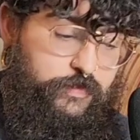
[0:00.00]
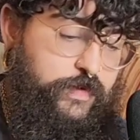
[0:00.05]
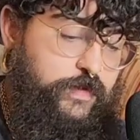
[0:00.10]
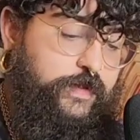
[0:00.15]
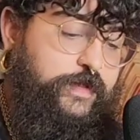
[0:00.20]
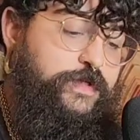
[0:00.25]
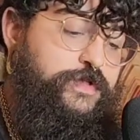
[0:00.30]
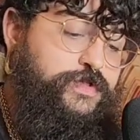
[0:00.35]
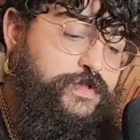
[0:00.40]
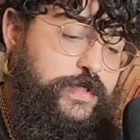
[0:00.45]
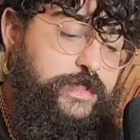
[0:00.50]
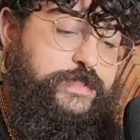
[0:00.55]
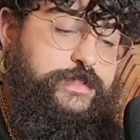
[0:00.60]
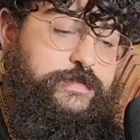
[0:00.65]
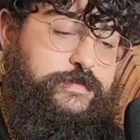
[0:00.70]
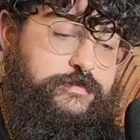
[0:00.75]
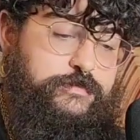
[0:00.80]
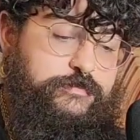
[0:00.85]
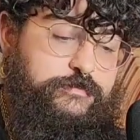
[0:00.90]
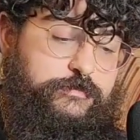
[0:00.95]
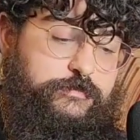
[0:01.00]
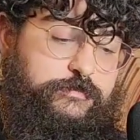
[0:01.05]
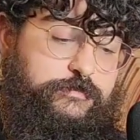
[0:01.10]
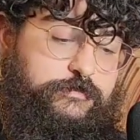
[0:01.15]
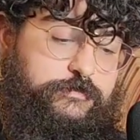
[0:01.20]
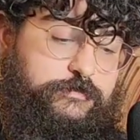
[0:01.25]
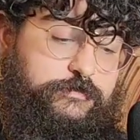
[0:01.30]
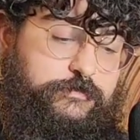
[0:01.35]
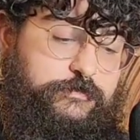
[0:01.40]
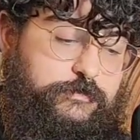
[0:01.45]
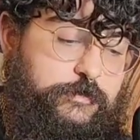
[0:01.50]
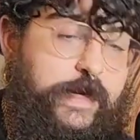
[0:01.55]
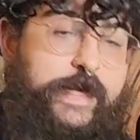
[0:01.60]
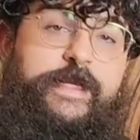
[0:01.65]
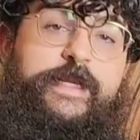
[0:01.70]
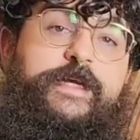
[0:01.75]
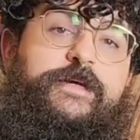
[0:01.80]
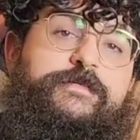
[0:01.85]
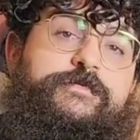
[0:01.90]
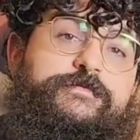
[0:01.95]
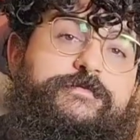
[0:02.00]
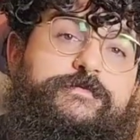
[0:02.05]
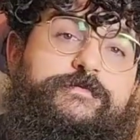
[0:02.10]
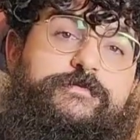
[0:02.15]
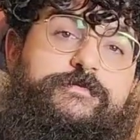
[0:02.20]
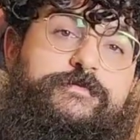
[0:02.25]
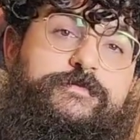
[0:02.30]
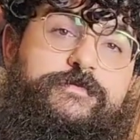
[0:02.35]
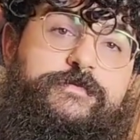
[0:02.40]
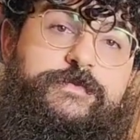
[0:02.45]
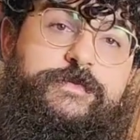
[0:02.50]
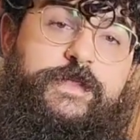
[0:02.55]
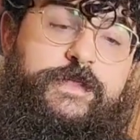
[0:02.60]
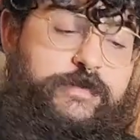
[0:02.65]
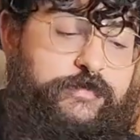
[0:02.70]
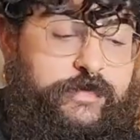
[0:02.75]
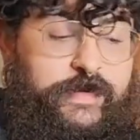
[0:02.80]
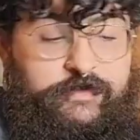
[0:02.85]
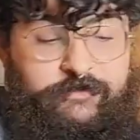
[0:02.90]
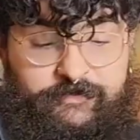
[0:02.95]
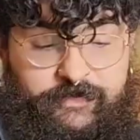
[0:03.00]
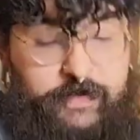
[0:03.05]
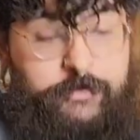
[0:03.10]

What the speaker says: really just waiting. The divine